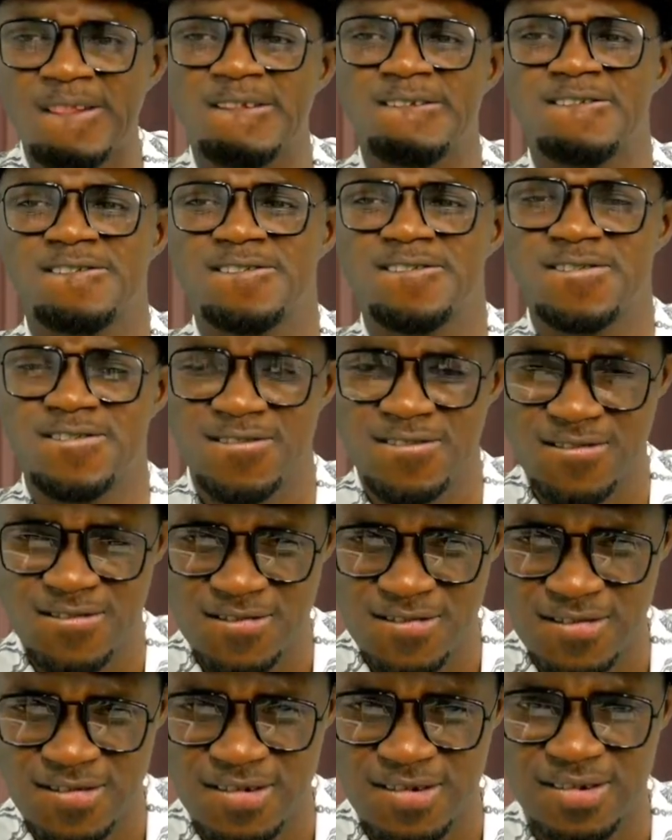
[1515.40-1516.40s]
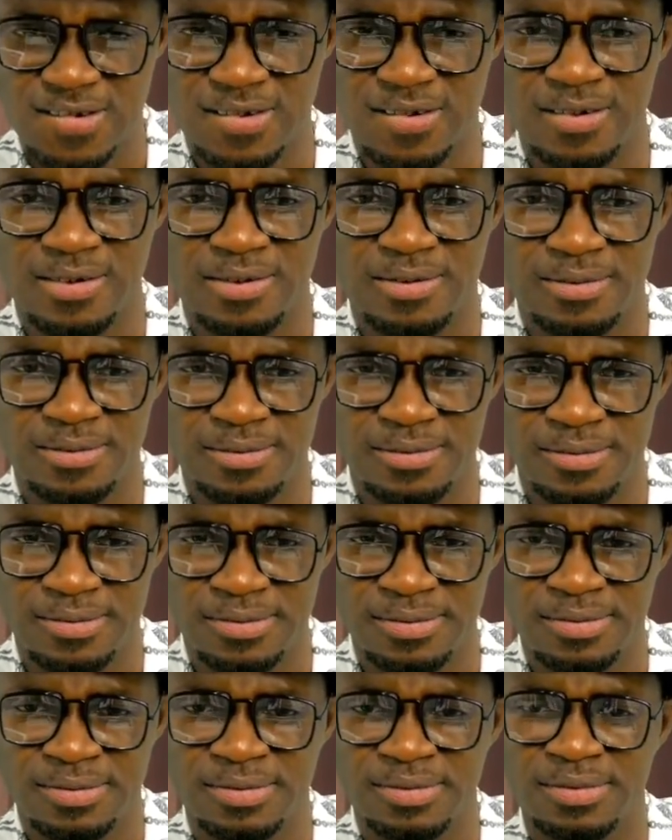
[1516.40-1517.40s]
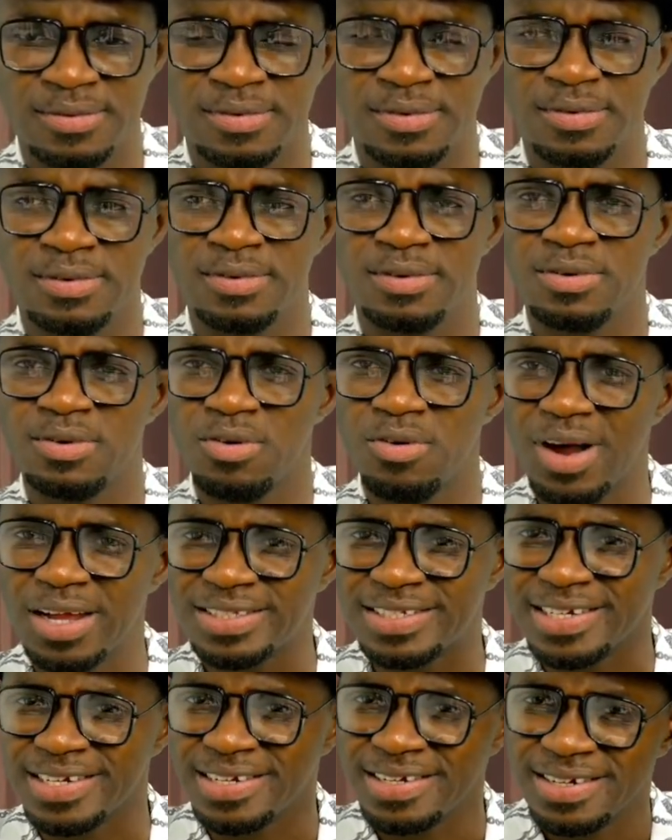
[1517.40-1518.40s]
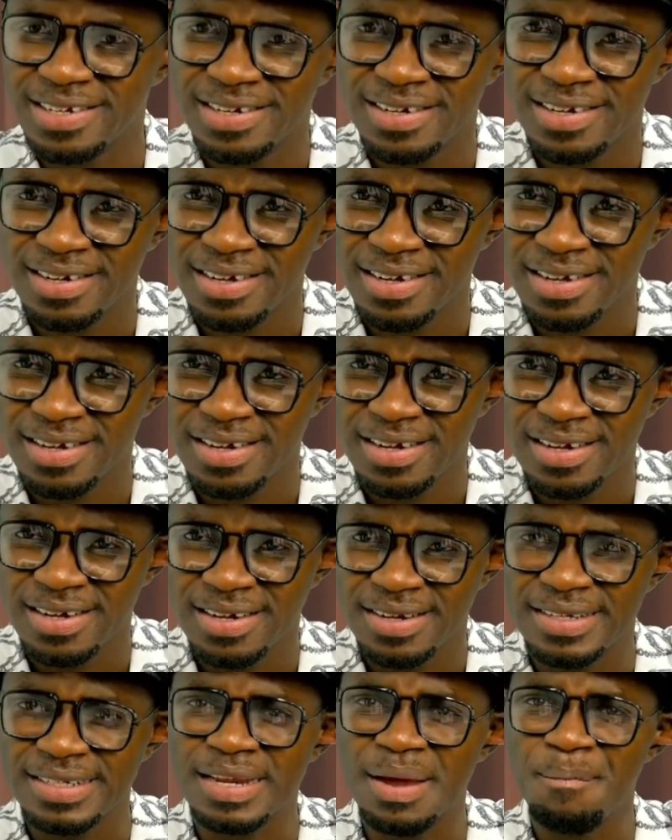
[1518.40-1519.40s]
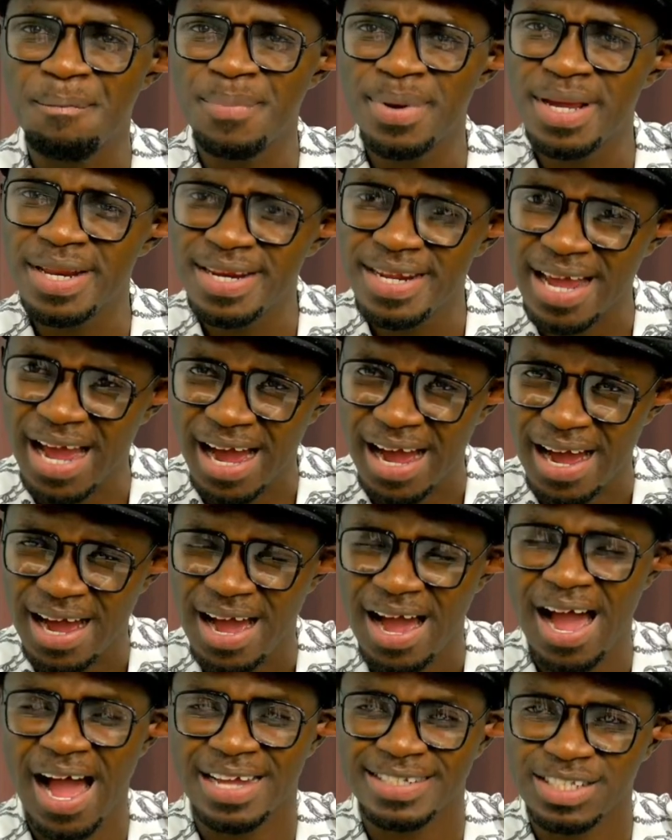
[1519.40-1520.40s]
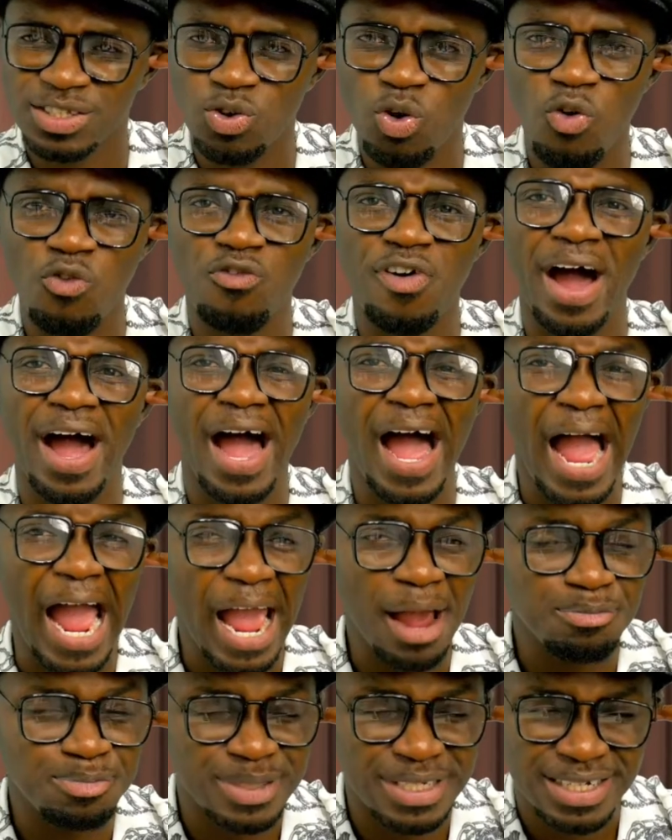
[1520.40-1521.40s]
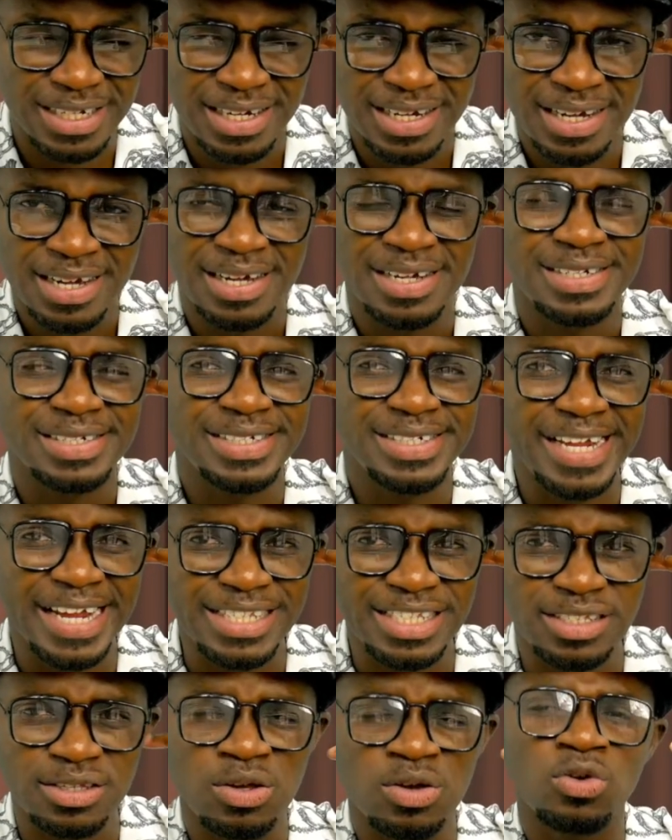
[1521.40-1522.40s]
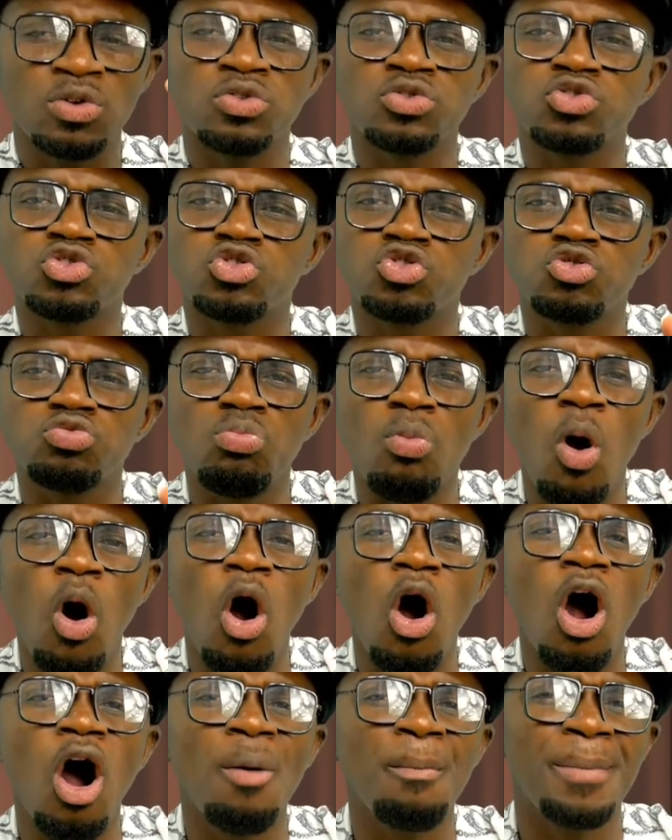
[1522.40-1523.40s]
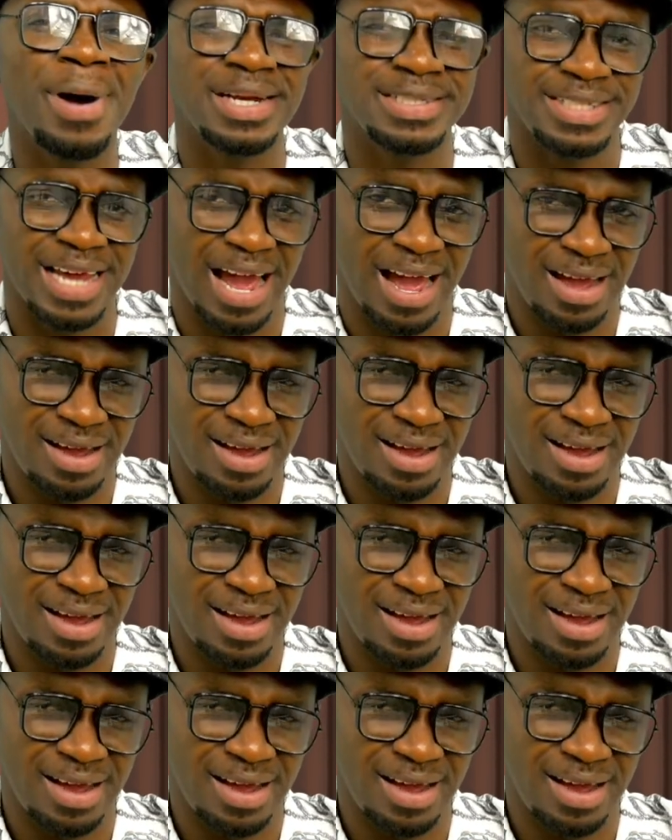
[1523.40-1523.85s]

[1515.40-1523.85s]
this small matter. What? The media has overhyped this small matter.